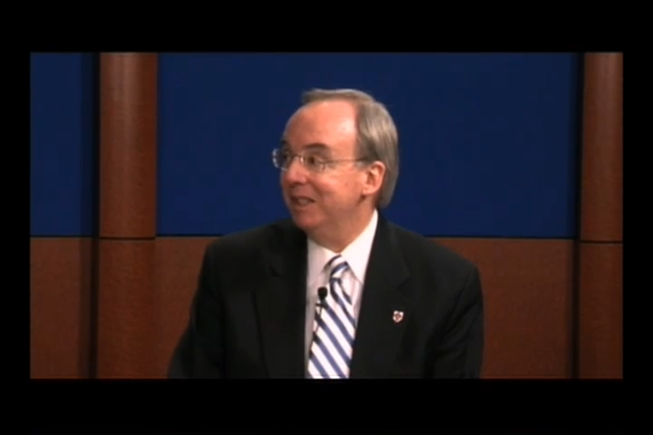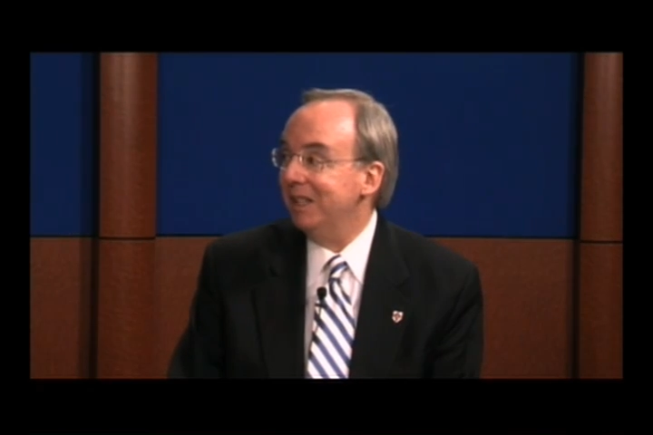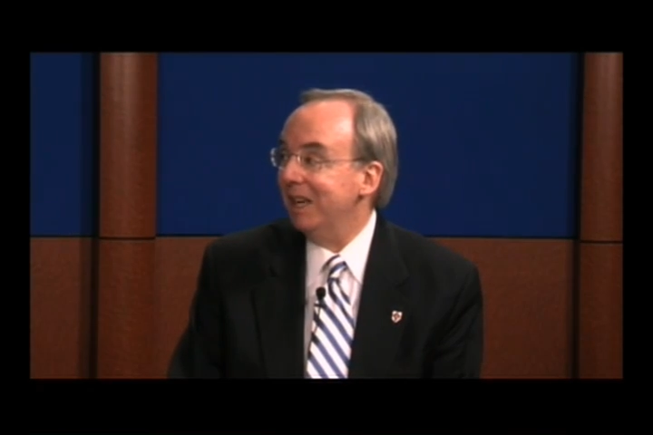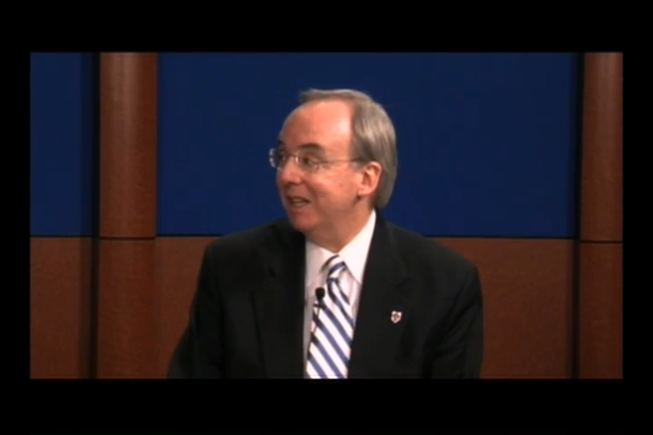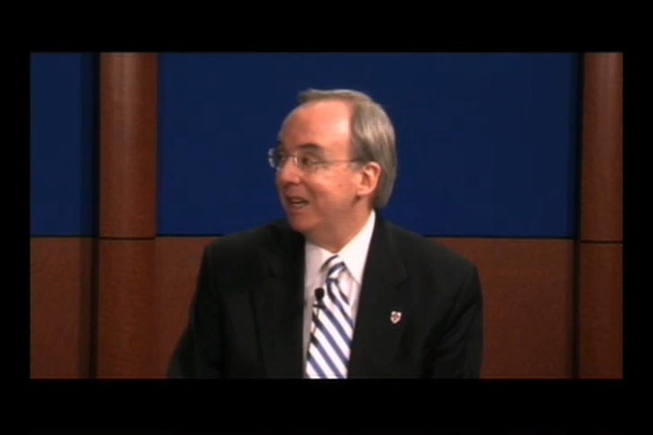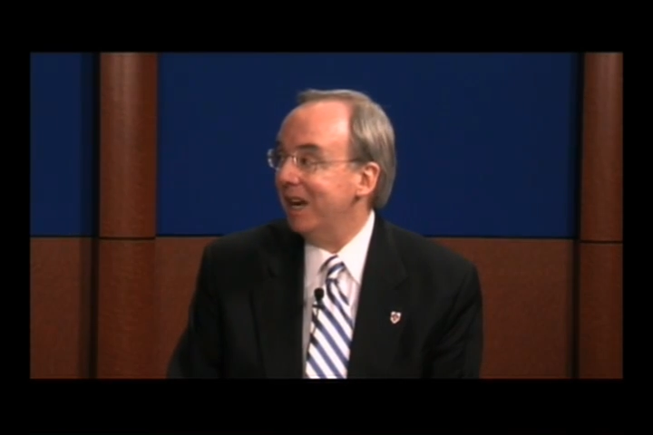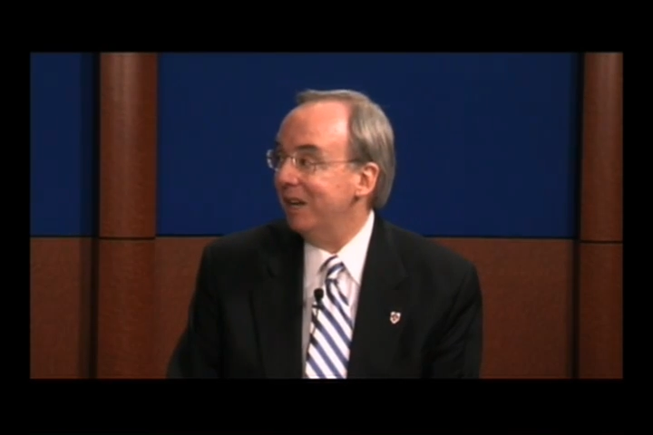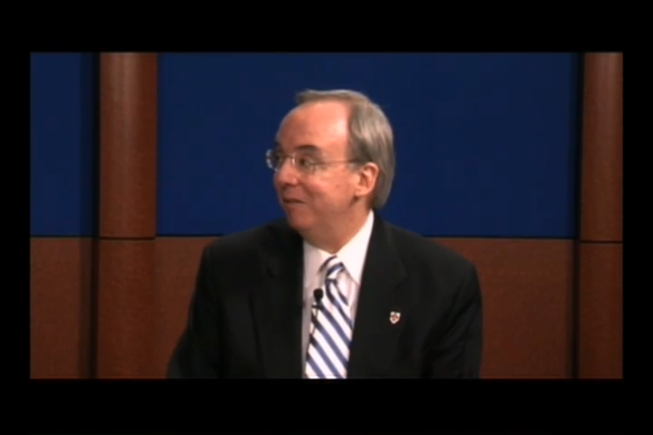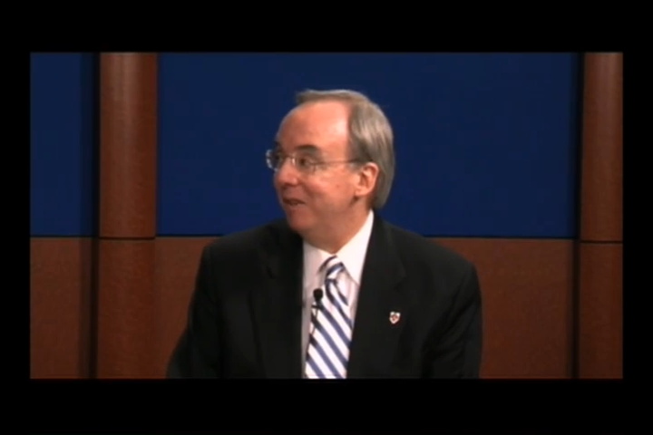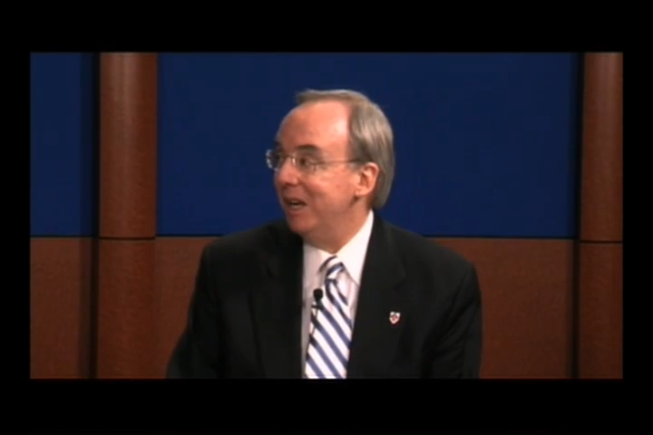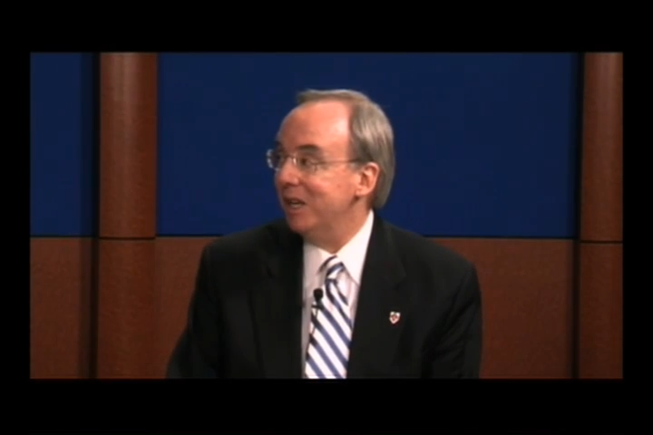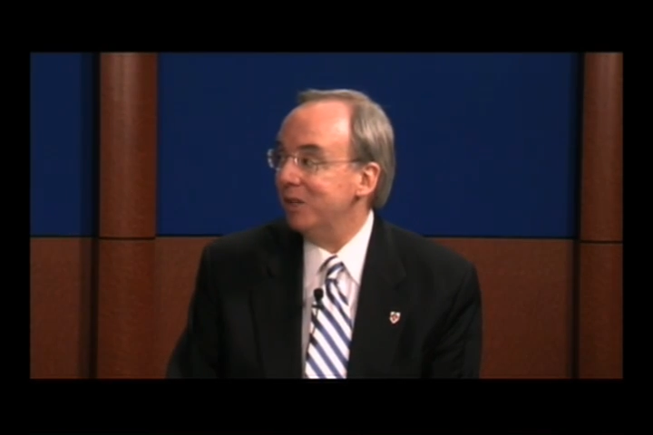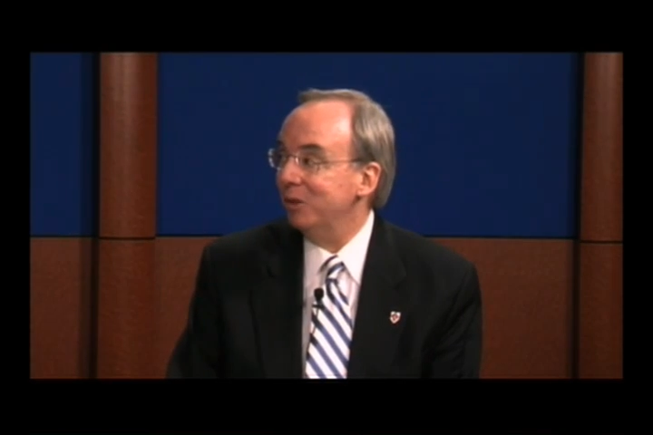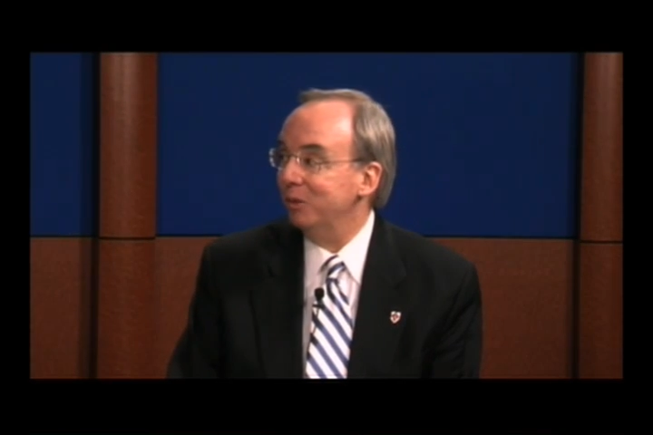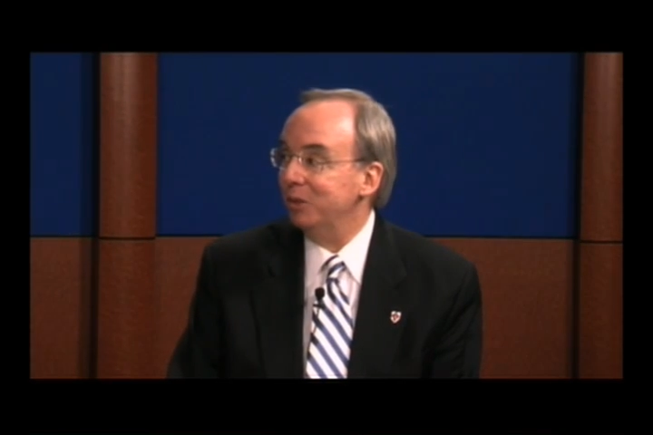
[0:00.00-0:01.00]
that kind of
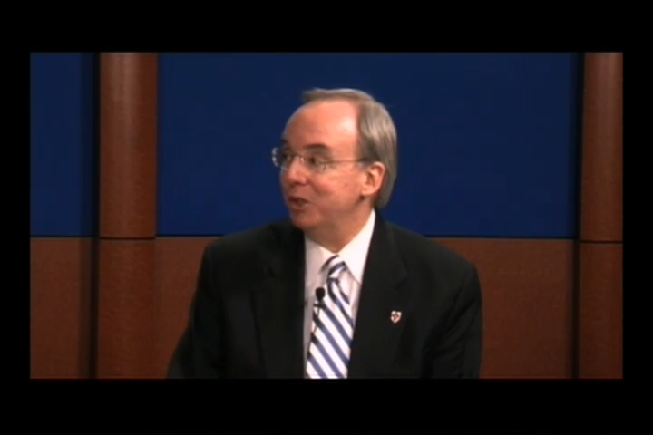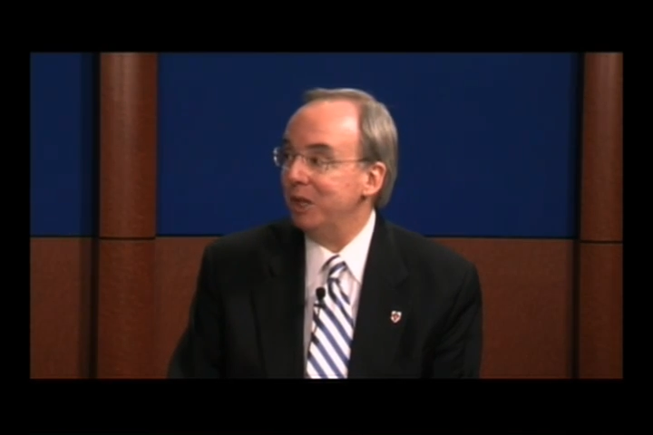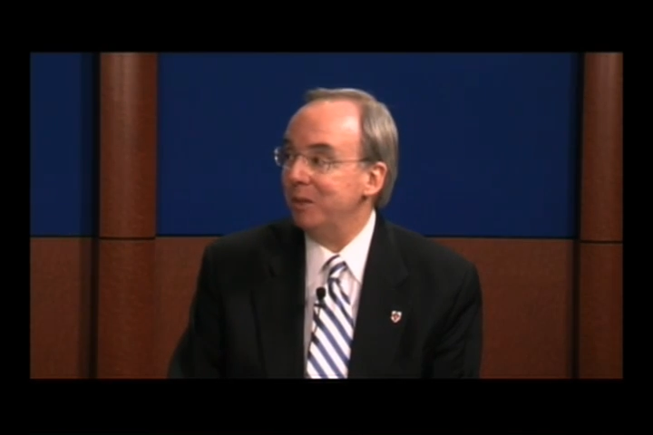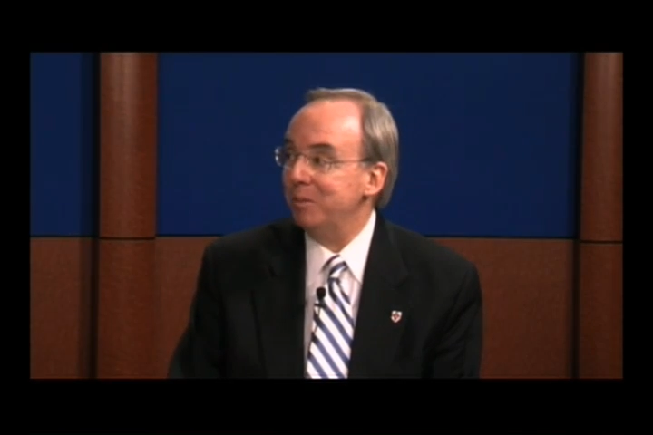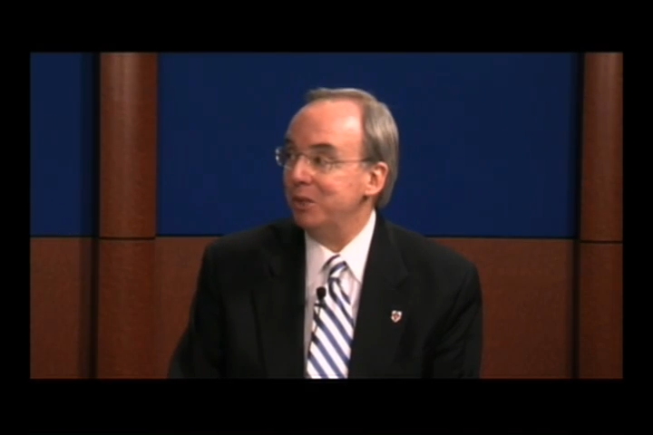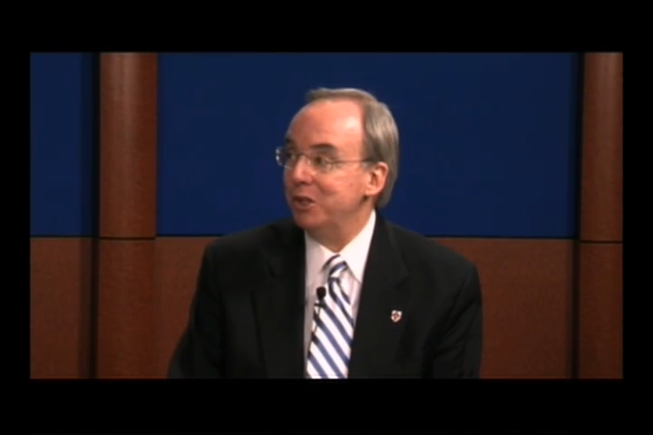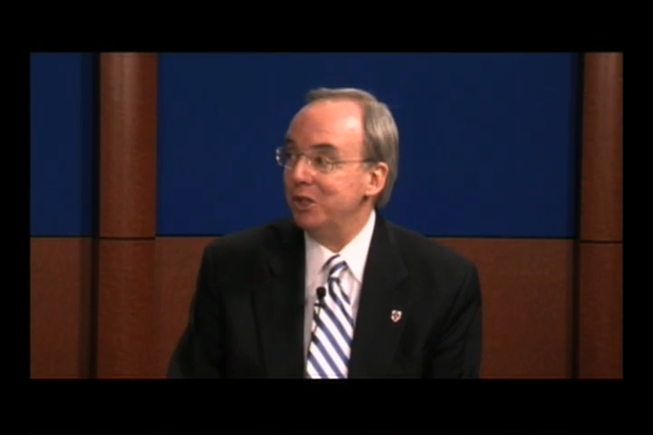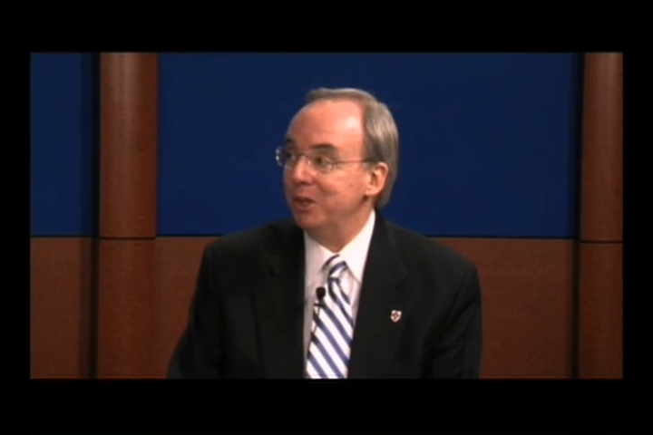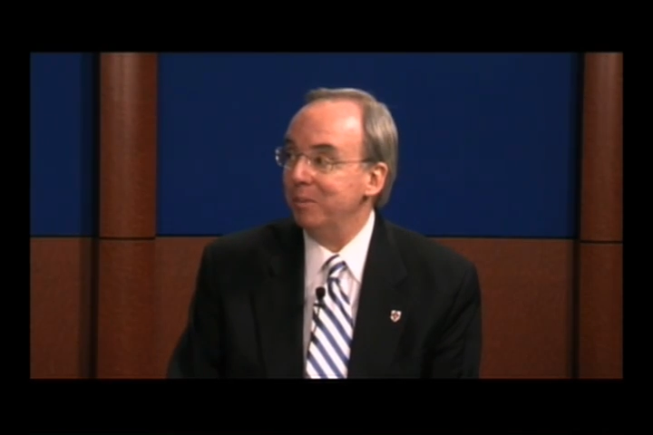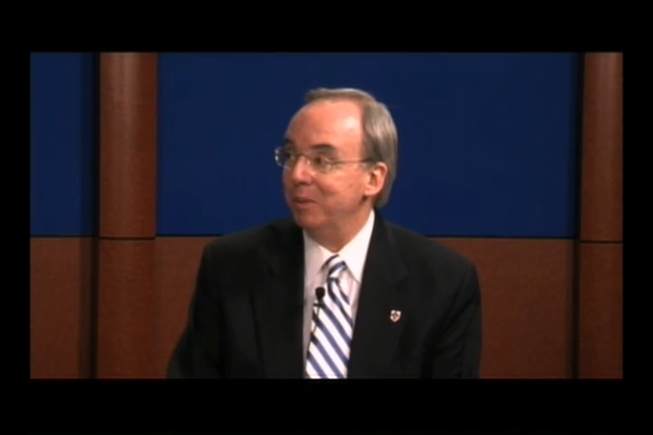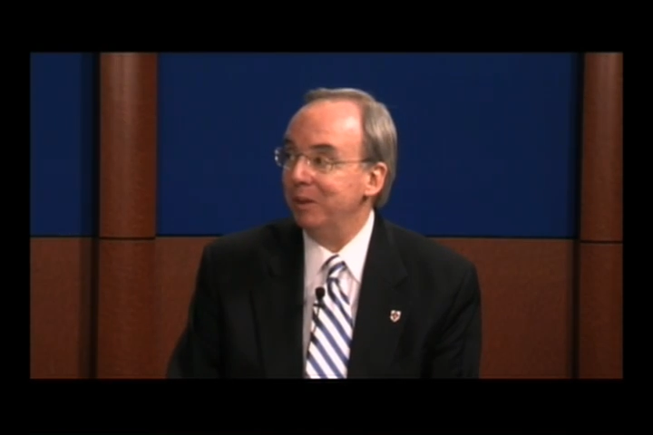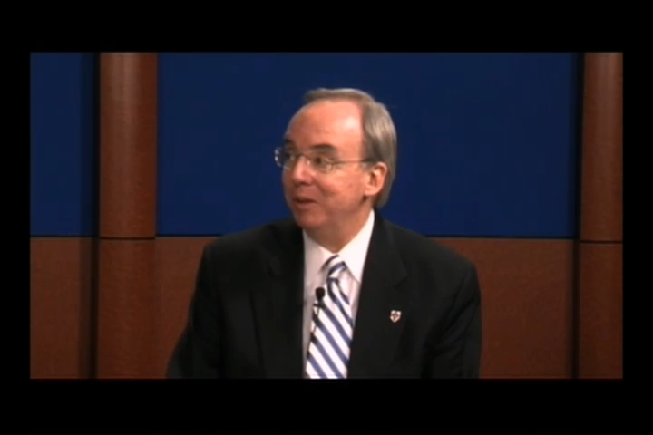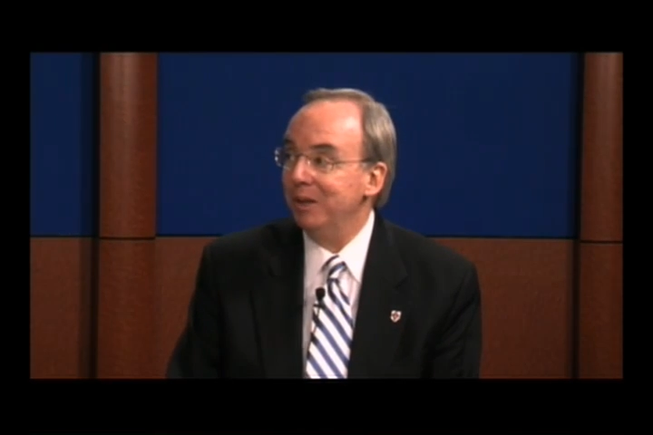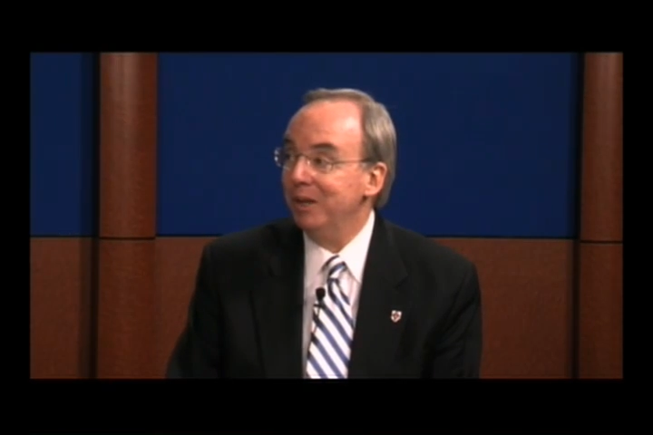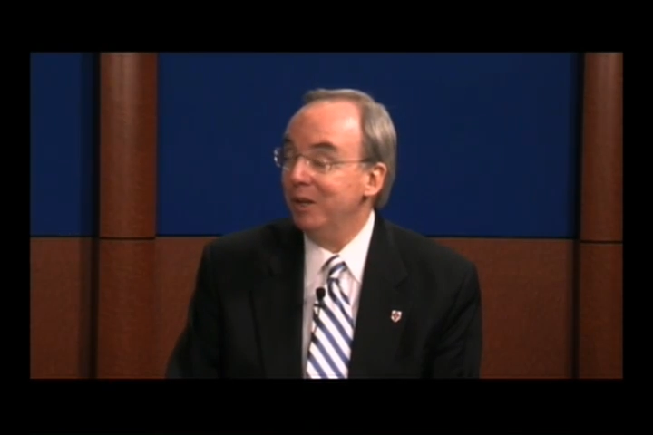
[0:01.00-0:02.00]
national championship leadership and